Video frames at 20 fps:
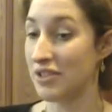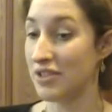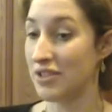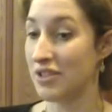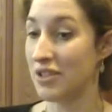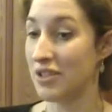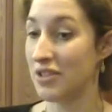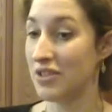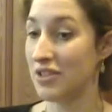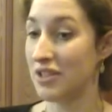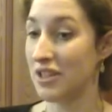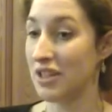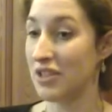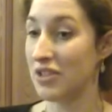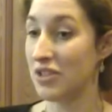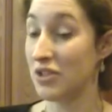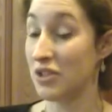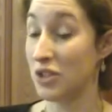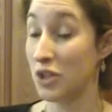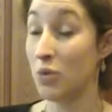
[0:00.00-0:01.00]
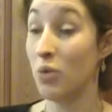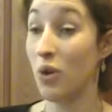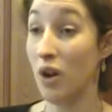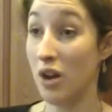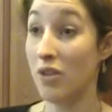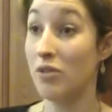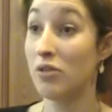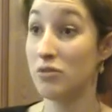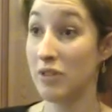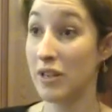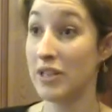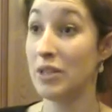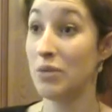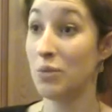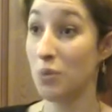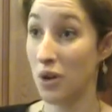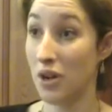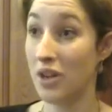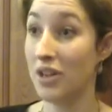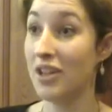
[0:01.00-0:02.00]
associations who are already
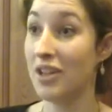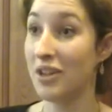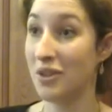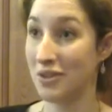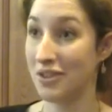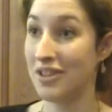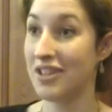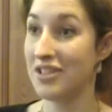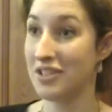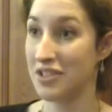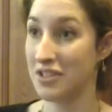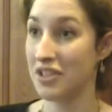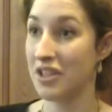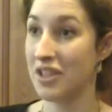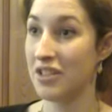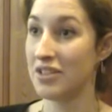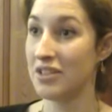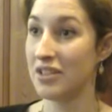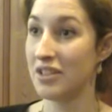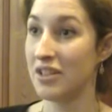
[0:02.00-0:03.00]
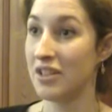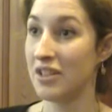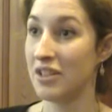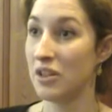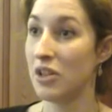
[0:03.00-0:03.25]
working on this agenda